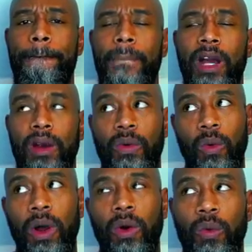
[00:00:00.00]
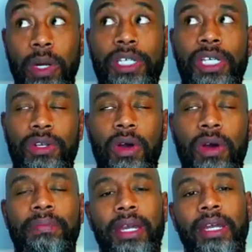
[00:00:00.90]
Or which I don't
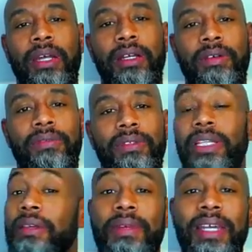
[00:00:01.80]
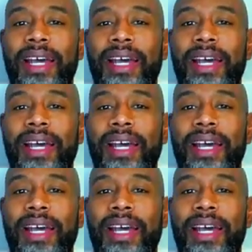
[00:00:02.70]
back out of. Look at me.